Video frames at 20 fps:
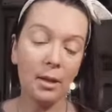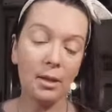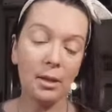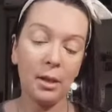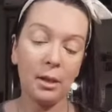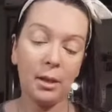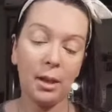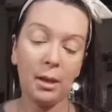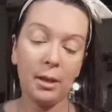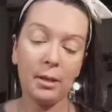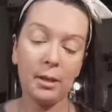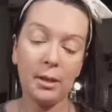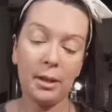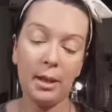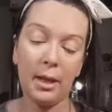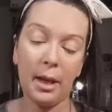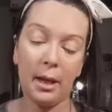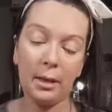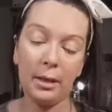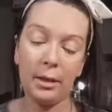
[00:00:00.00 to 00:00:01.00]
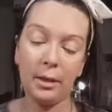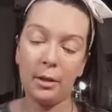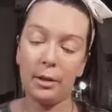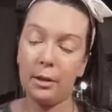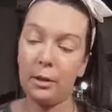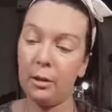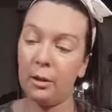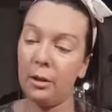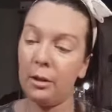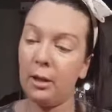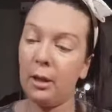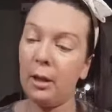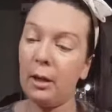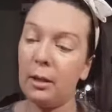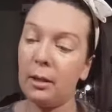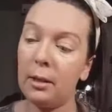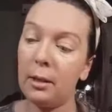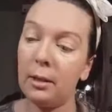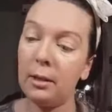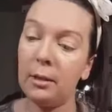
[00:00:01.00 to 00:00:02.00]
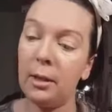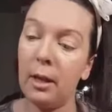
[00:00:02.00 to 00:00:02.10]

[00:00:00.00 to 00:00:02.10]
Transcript: So that's that done, and